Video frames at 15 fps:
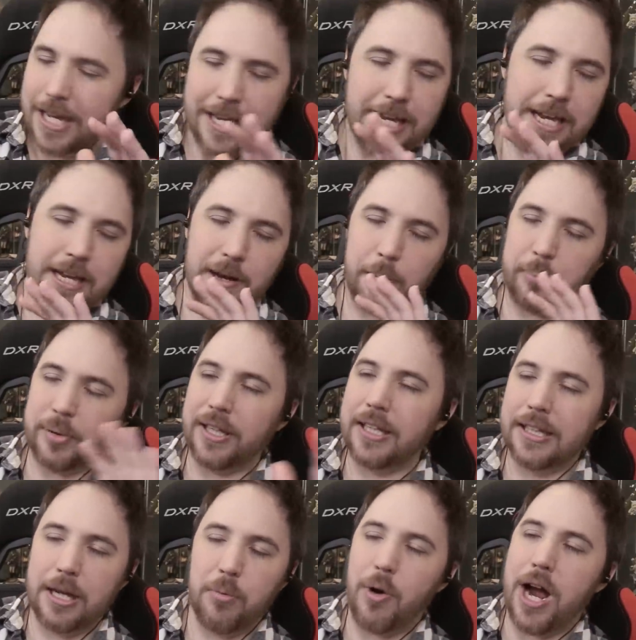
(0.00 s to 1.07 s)
He
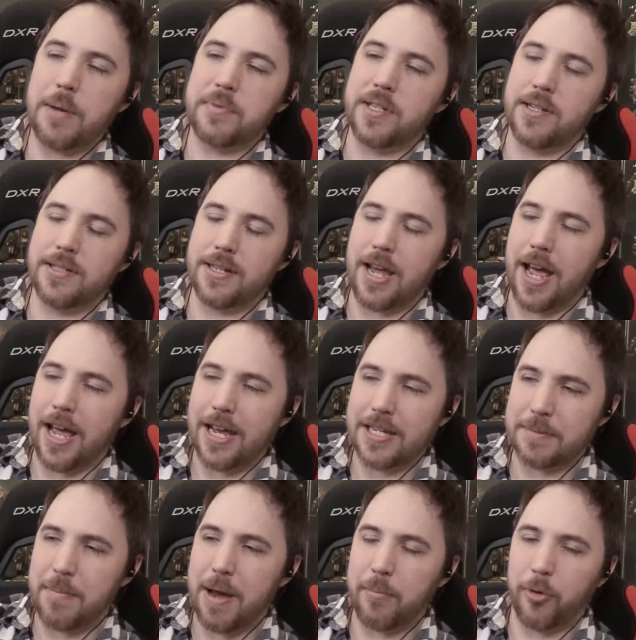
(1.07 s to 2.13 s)
completely wipes
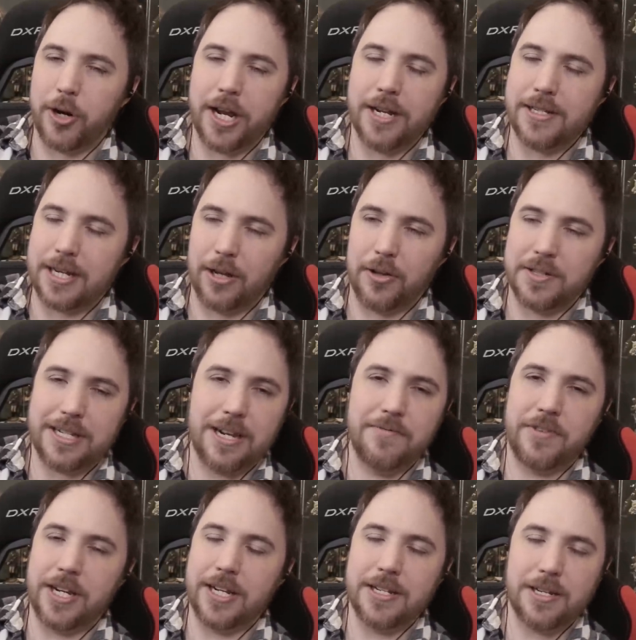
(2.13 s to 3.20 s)
his memory until it's
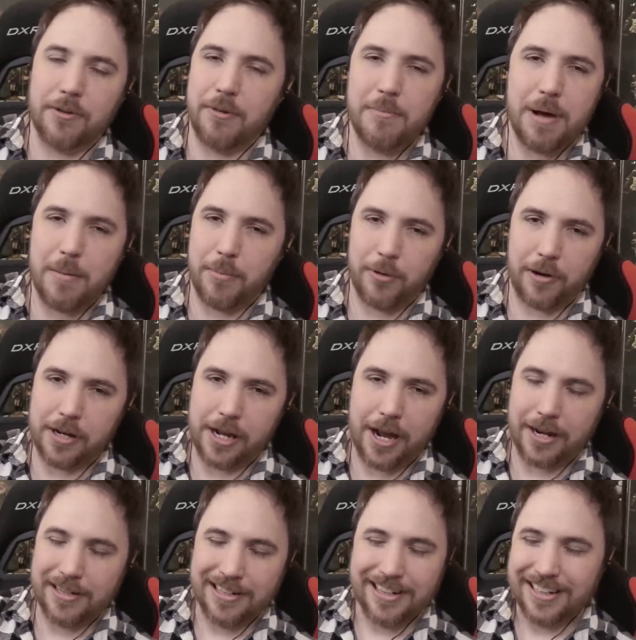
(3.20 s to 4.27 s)
convenient to remember
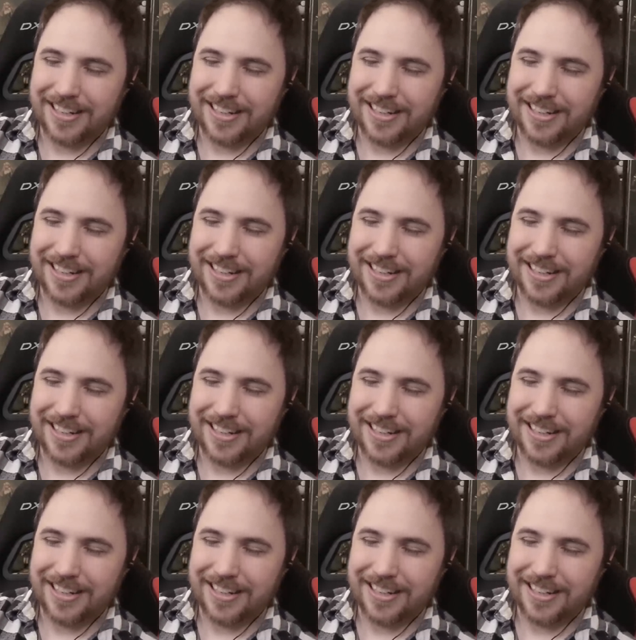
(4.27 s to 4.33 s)
again.